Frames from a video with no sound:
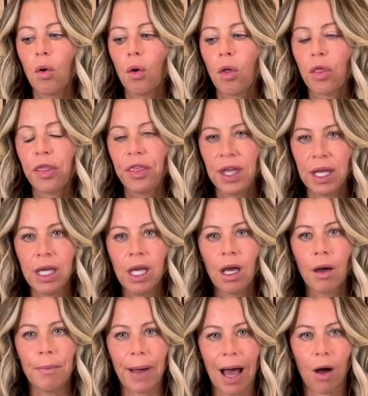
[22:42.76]
thinking
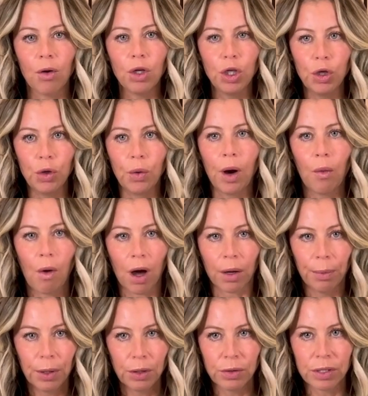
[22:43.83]
about you at
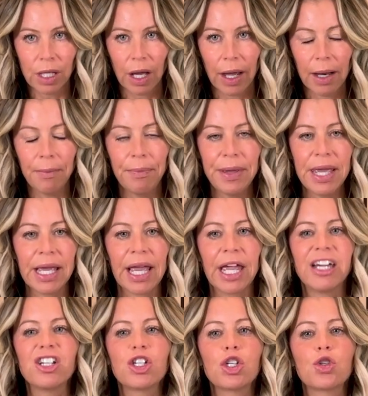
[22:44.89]
Wadapalooza and being
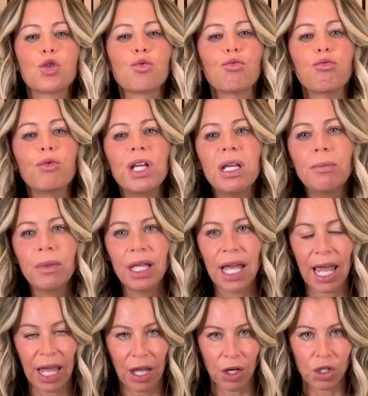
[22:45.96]
extremely
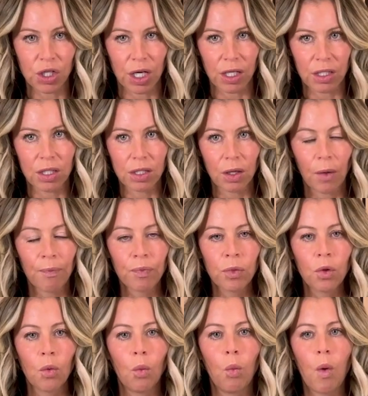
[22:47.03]
anxious
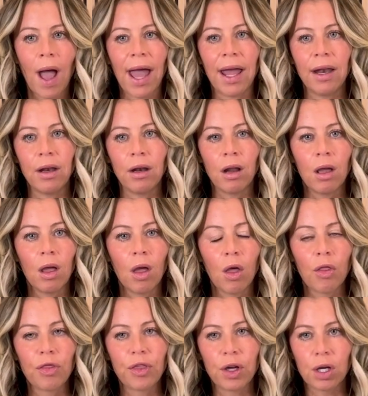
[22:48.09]
when
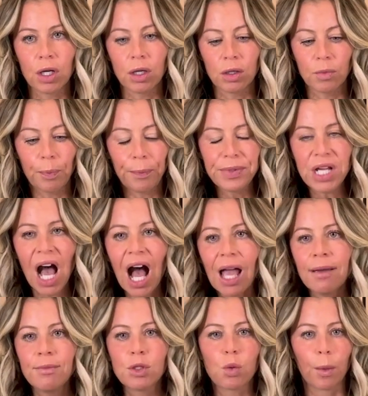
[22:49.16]
the
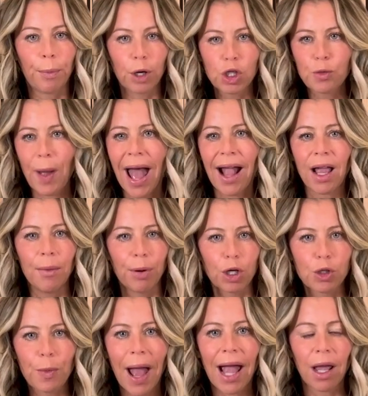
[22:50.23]
times were pushed back and
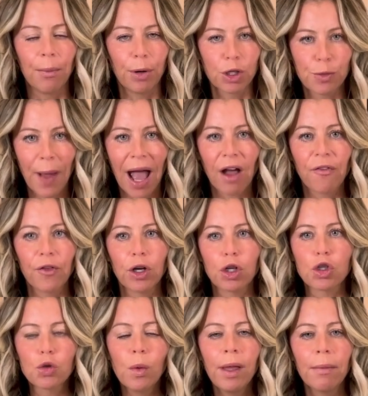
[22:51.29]
pushed back and pushed back for your
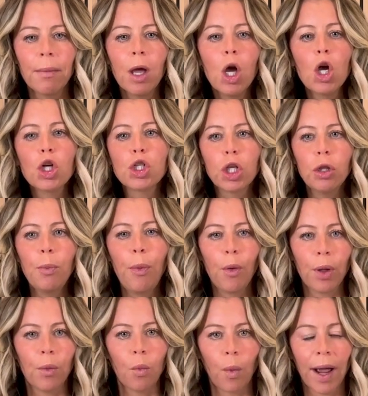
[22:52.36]
swim, to the
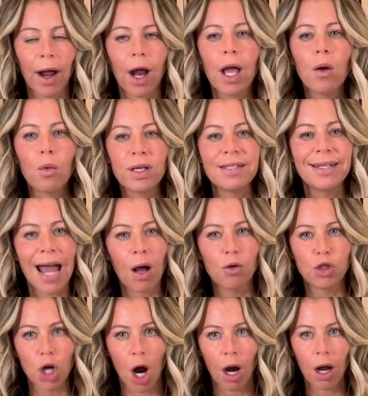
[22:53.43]
point where it was now
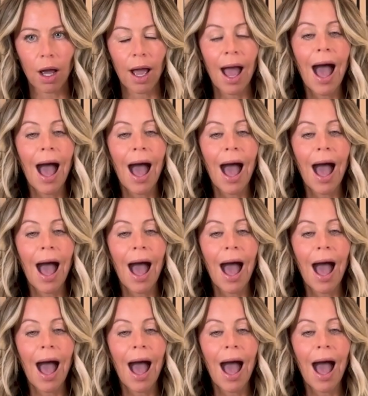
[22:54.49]
dark.